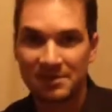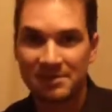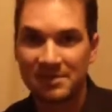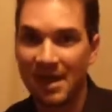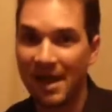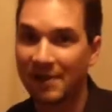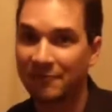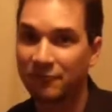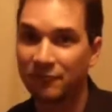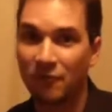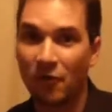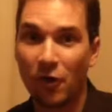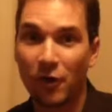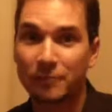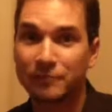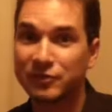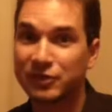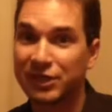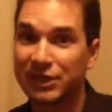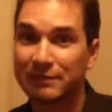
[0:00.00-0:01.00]
that
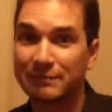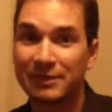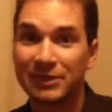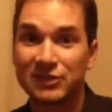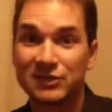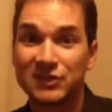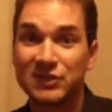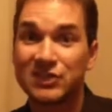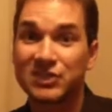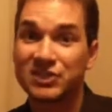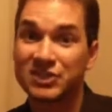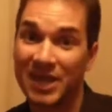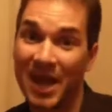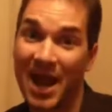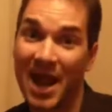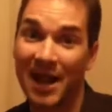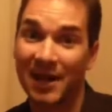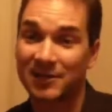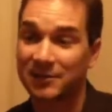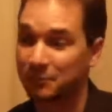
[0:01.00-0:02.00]
farm team is
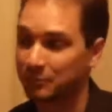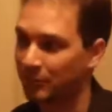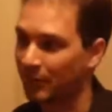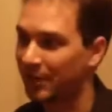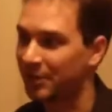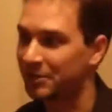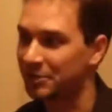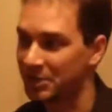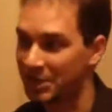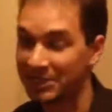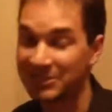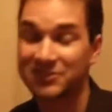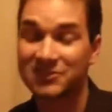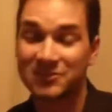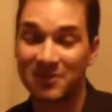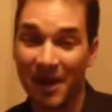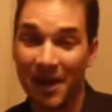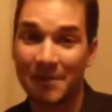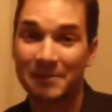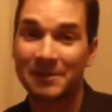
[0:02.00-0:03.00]
stacked, but it's
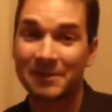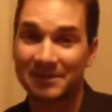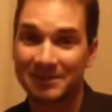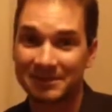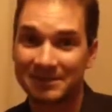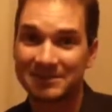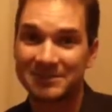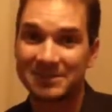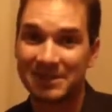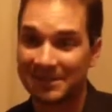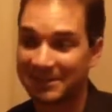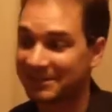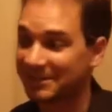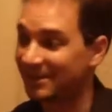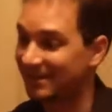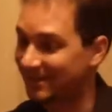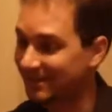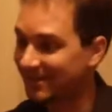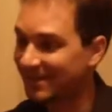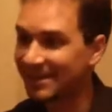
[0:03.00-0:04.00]
time to get
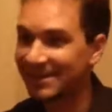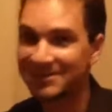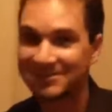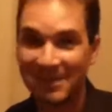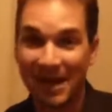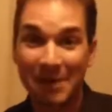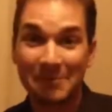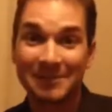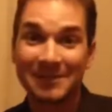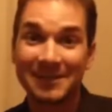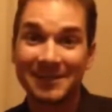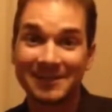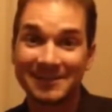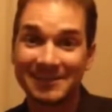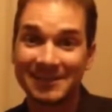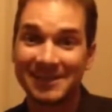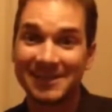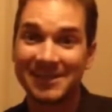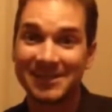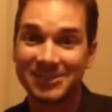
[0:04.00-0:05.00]

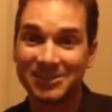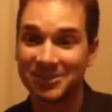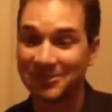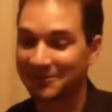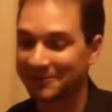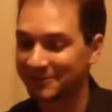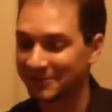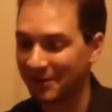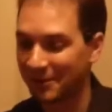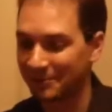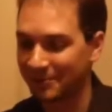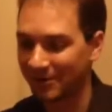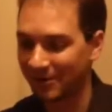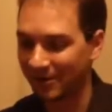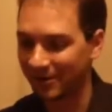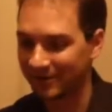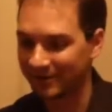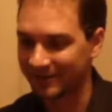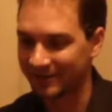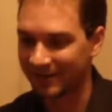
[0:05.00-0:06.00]
the NHL club
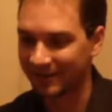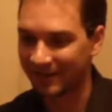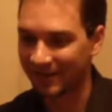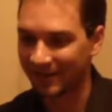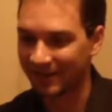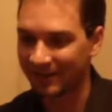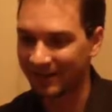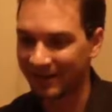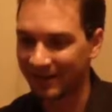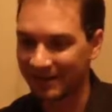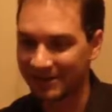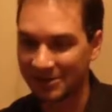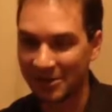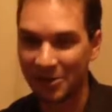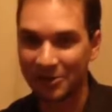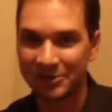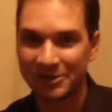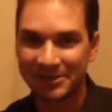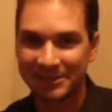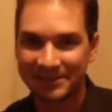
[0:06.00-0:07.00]
going, and I know
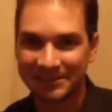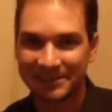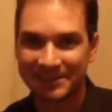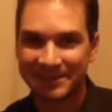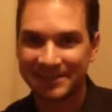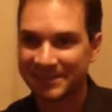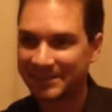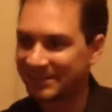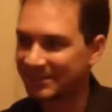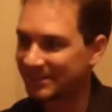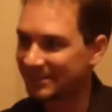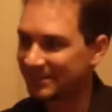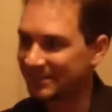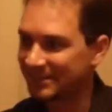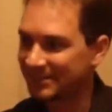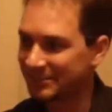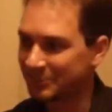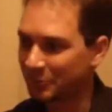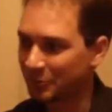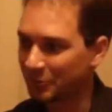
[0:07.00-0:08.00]
you
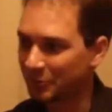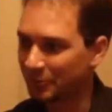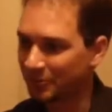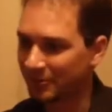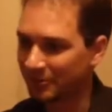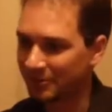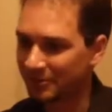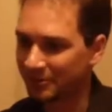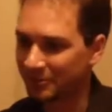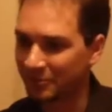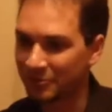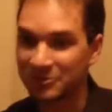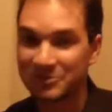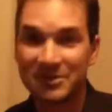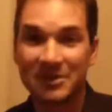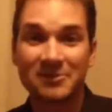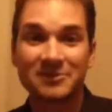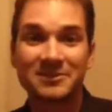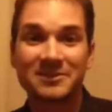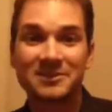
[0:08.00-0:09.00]
You were
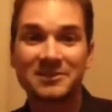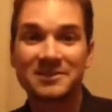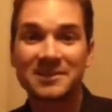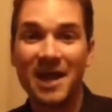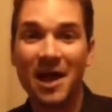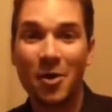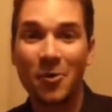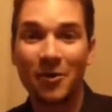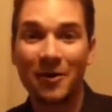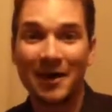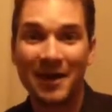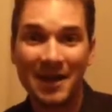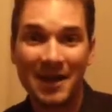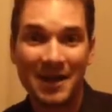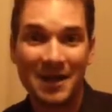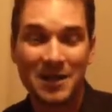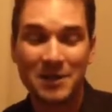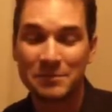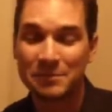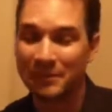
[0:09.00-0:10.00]
dealt a sour
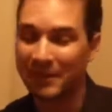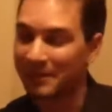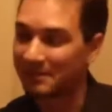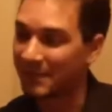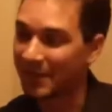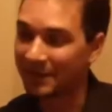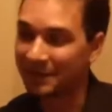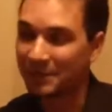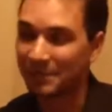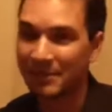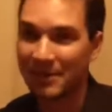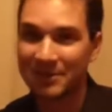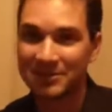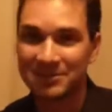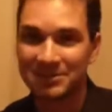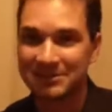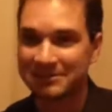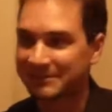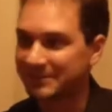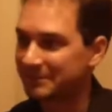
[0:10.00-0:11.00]
hand, but make the
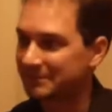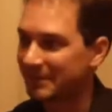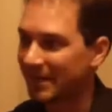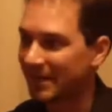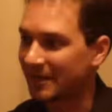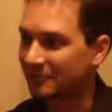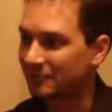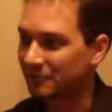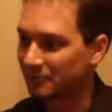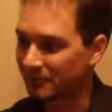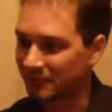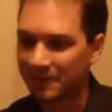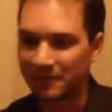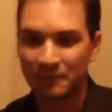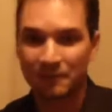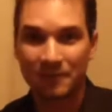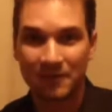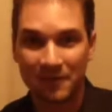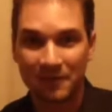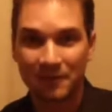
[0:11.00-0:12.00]
best of it, man.
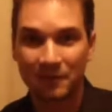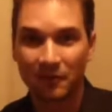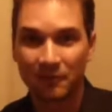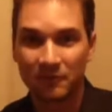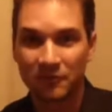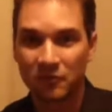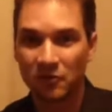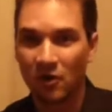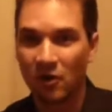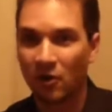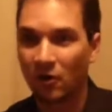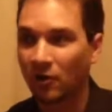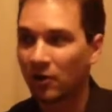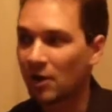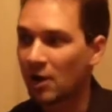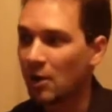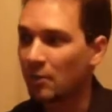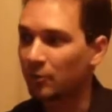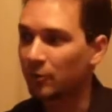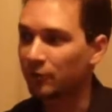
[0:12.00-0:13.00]
Fifth overall.
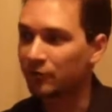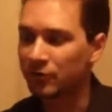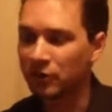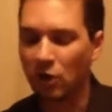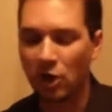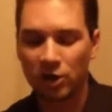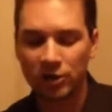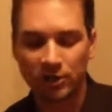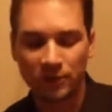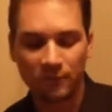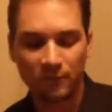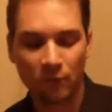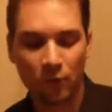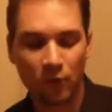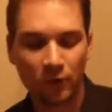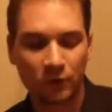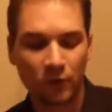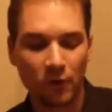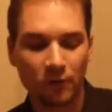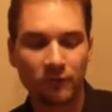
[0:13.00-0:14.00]
Moving on to the
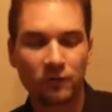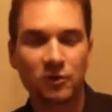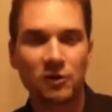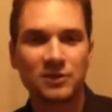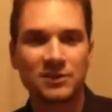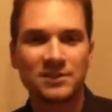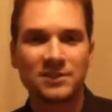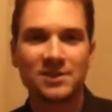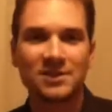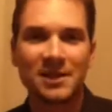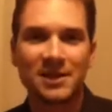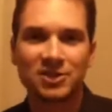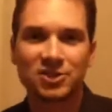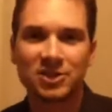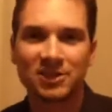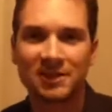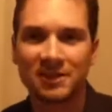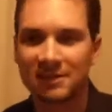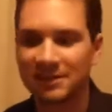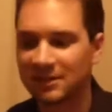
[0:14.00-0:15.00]
4th overall
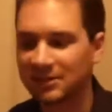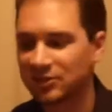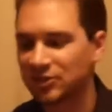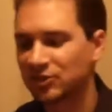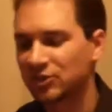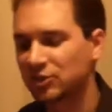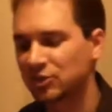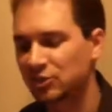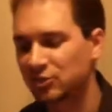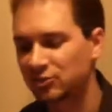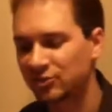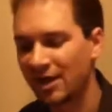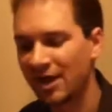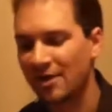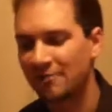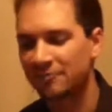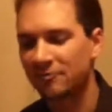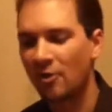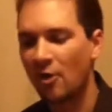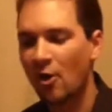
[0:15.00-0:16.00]
selection in this year's
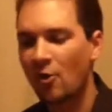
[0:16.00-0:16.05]
draft.